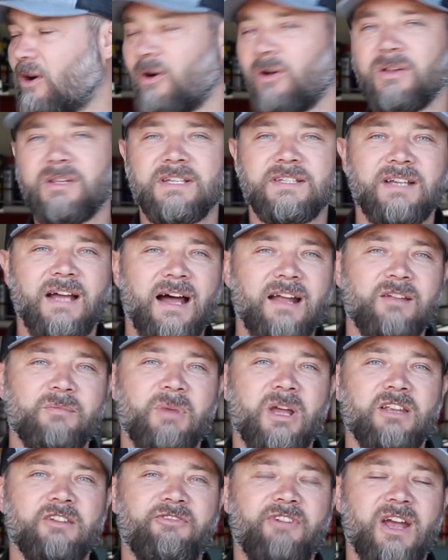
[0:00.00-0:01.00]
all these other
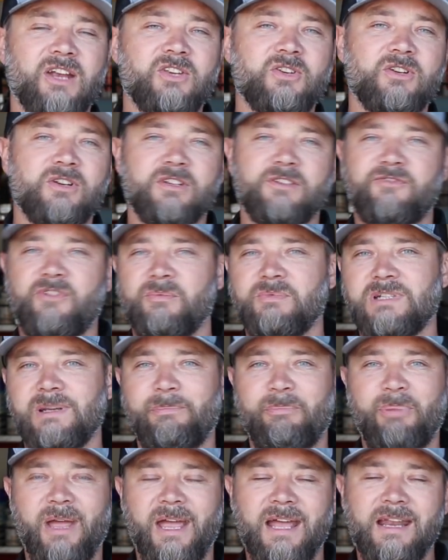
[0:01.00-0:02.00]
manufacturers from
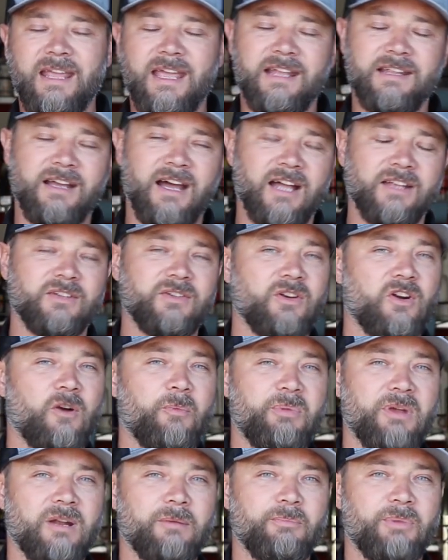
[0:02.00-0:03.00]
Japan and other
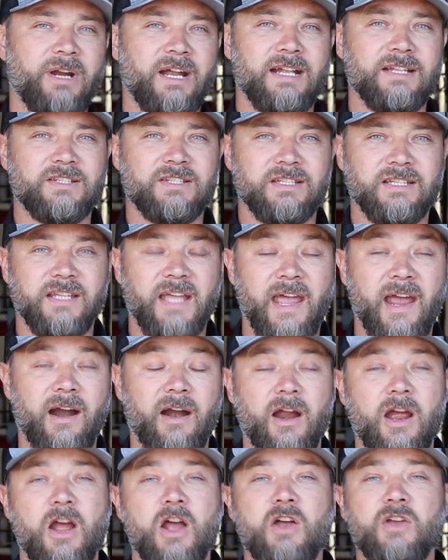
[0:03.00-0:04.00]
European brands
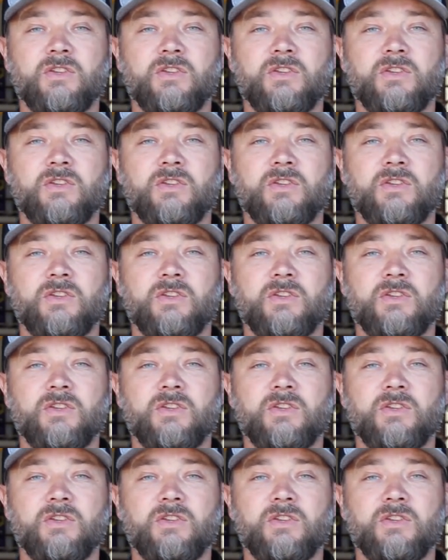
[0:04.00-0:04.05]
there.